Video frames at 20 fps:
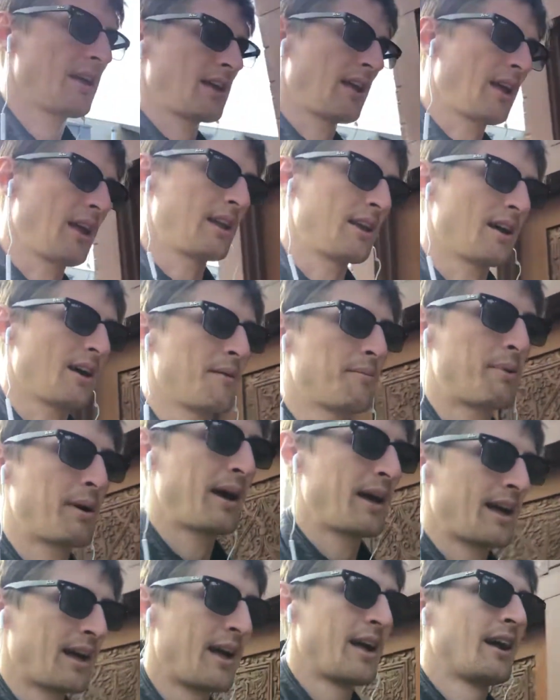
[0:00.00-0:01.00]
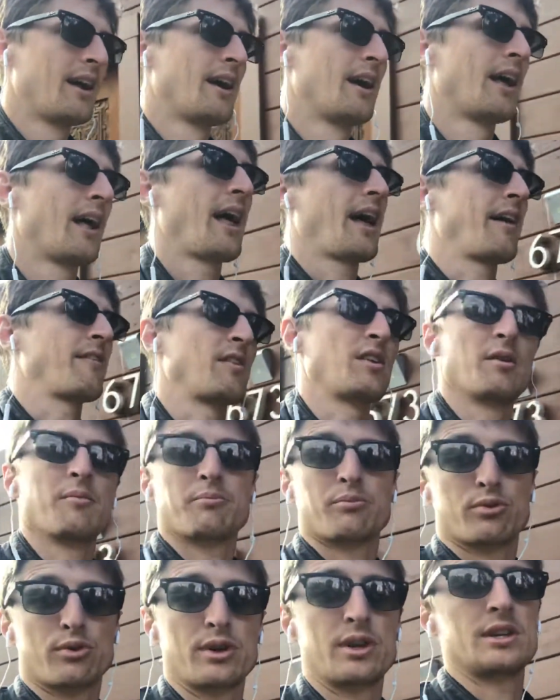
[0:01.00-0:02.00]
end up having a
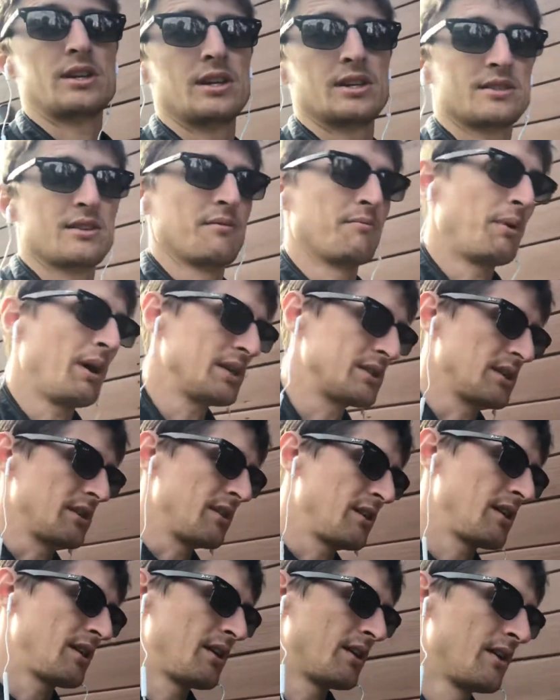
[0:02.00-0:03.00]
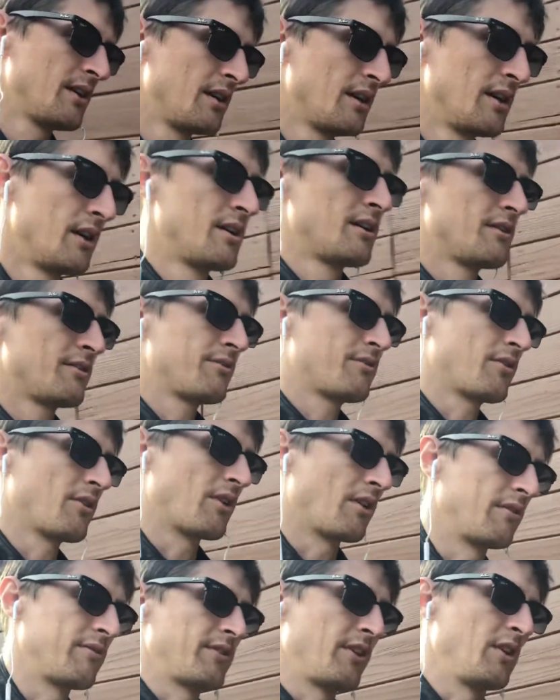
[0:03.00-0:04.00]
pretty decent budget for
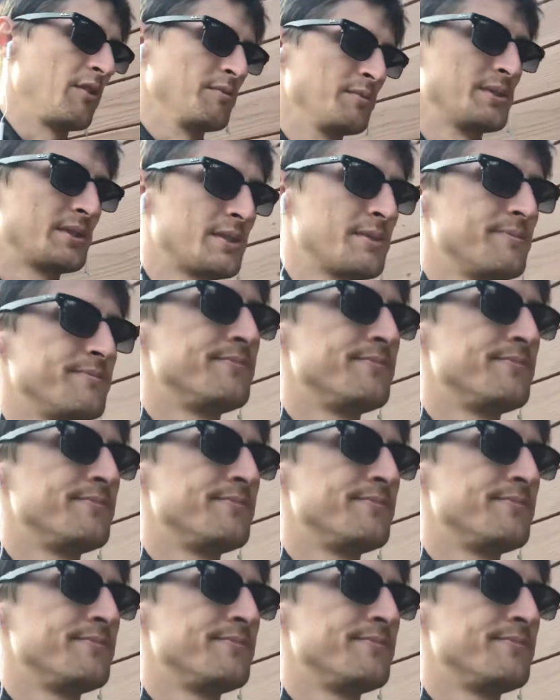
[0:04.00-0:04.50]
our films.